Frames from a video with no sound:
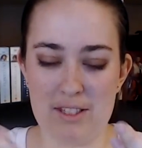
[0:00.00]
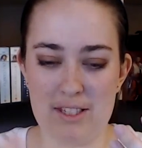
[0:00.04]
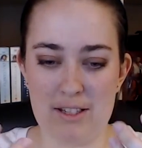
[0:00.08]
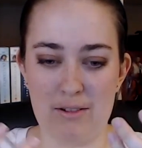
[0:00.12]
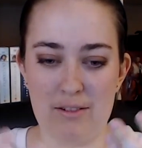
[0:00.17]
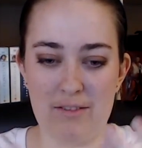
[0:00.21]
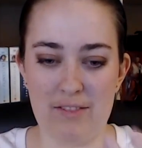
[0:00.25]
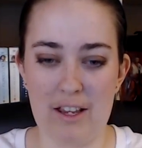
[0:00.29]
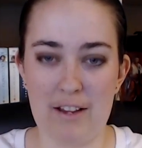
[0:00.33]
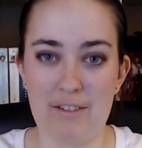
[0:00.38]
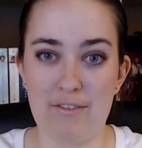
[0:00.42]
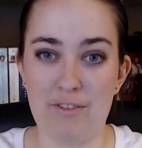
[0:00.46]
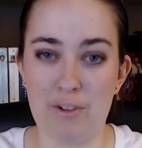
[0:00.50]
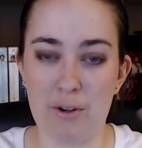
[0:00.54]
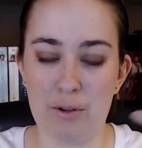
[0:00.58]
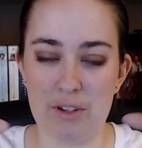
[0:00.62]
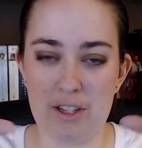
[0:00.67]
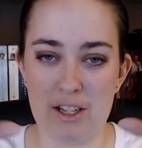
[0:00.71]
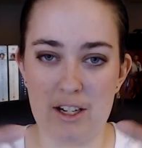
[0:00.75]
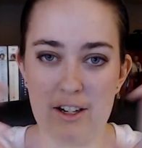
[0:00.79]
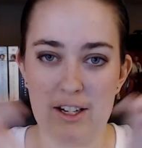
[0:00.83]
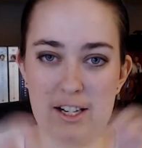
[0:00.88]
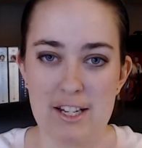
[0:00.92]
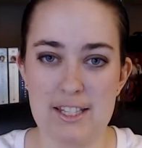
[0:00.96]
sort of like fold
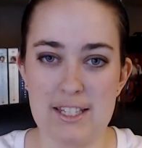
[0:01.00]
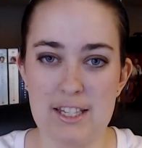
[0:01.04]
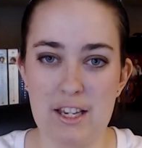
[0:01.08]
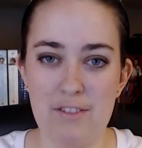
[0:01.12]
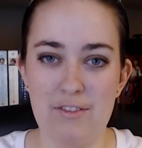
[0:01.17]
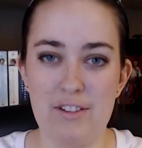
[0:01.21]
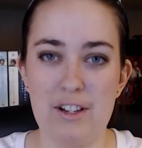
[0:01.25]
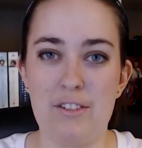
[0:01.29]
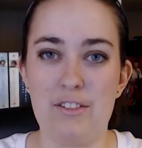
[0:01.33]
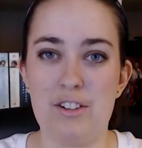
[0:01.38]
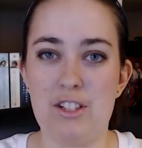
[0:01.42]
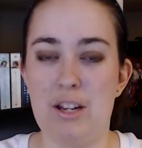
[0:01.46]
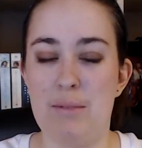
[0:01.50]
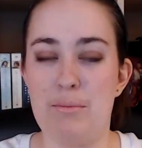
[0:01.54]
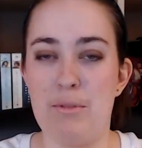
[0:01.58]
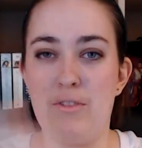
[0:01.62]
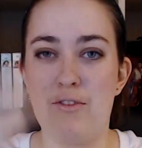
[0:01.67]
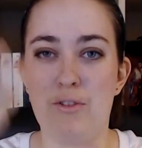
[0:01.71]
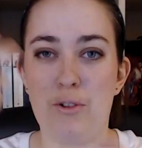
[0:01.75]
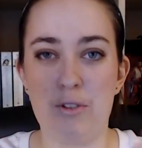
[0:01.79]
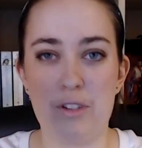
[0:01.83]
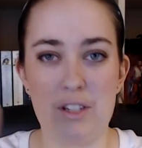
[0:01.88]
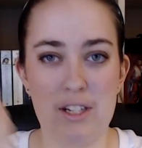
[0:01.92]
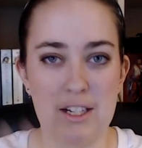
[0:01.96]
in on itself and every time you
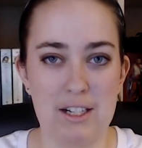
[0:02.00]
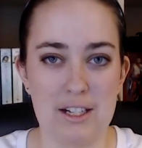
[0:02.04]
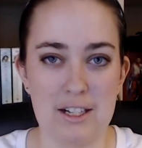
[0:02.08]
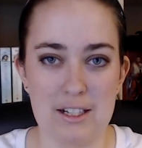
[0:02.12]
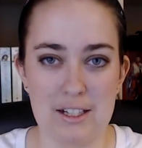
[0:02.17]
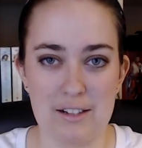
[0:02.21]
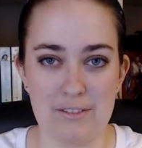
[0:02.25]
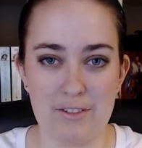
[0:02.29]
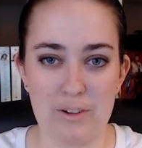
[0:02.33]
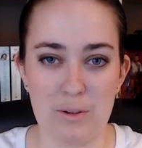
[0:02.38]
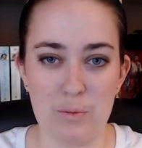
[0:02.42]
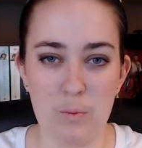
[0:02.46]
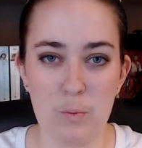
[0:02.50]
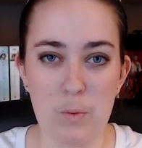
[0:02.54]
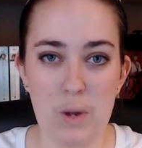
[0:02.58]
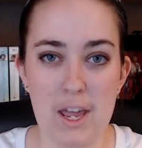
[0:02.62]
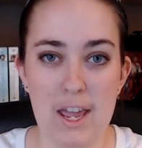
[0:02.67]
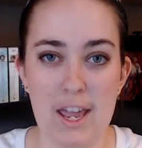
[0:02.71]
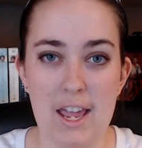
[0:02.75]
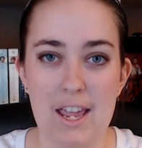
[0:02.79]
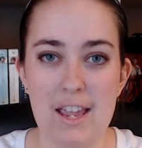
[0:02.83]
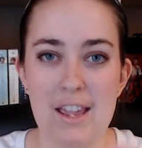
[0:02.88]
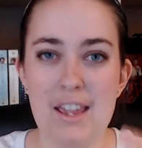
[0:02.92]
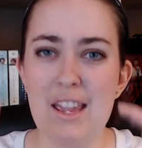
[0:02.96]
folded it a different
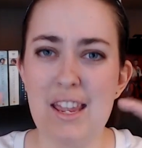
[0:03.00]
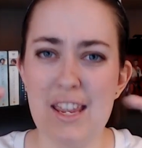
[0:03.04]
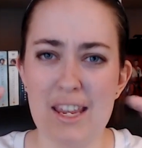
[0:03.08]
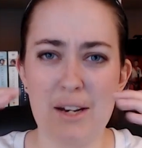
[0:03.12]
way